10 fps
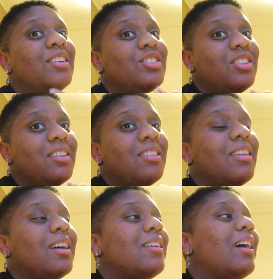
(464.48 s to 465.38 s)
she did
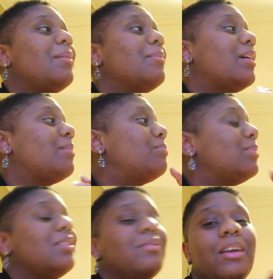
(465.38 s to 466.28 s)
that. I, I
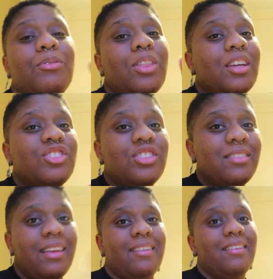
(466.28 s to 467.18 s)
believe everything she
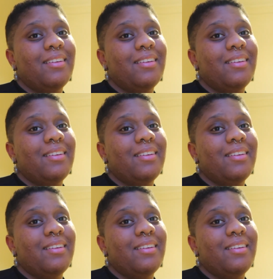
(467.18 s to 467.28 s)
said.